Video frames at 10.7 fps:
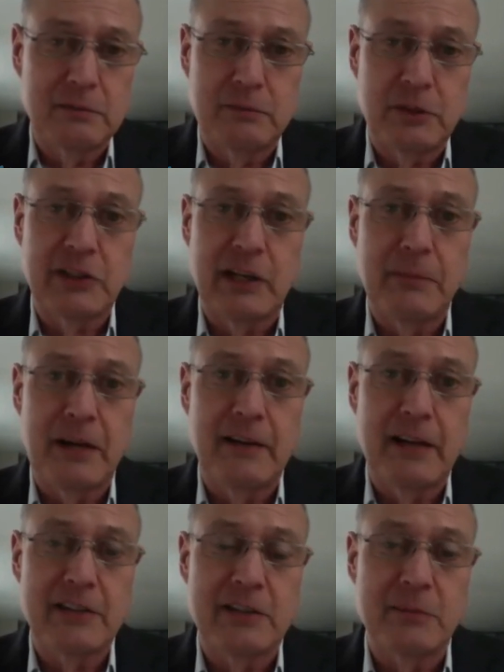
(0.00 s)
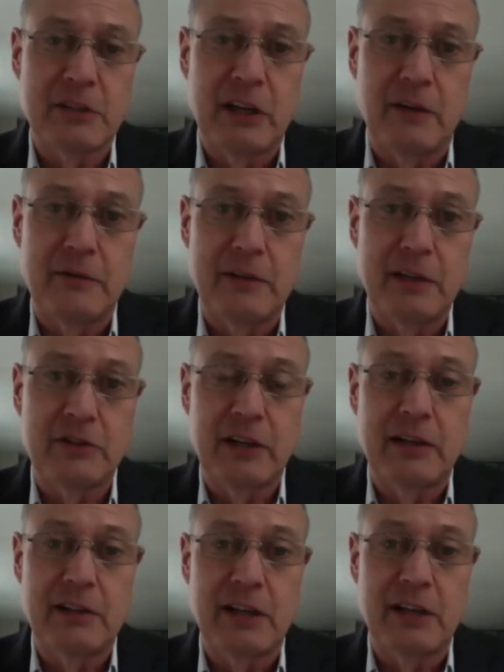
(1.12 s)
President Biden has himself, that
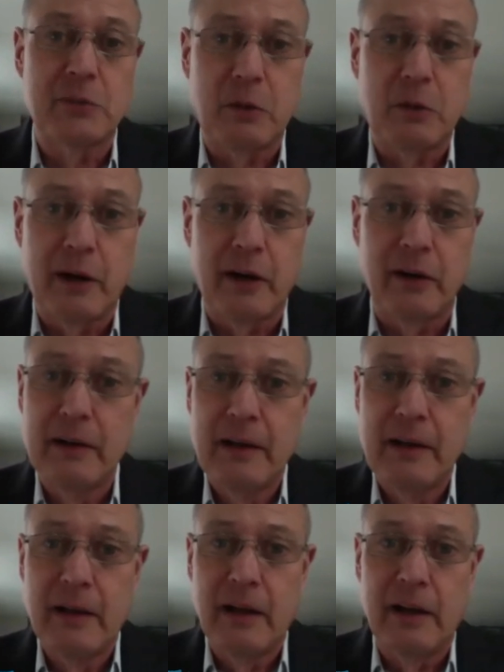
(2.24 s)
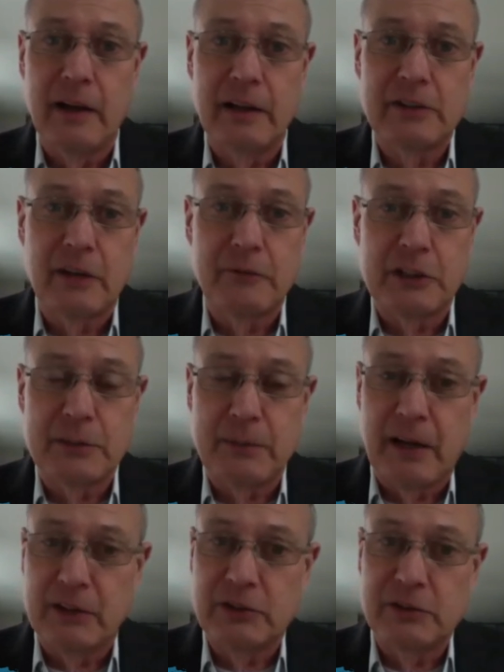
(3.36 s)
China does require a tough
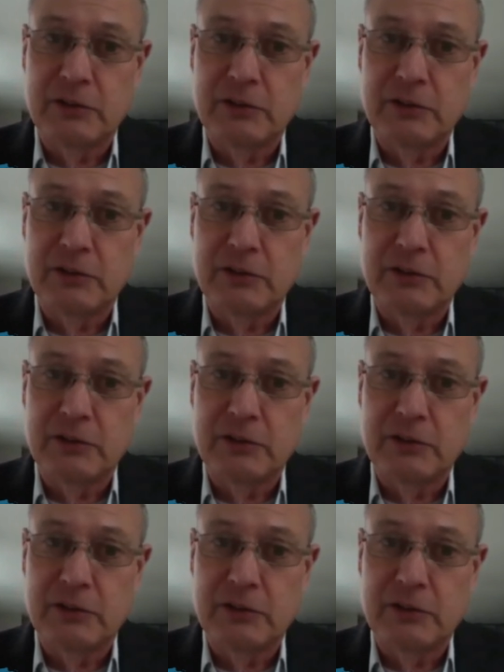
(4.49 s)
response.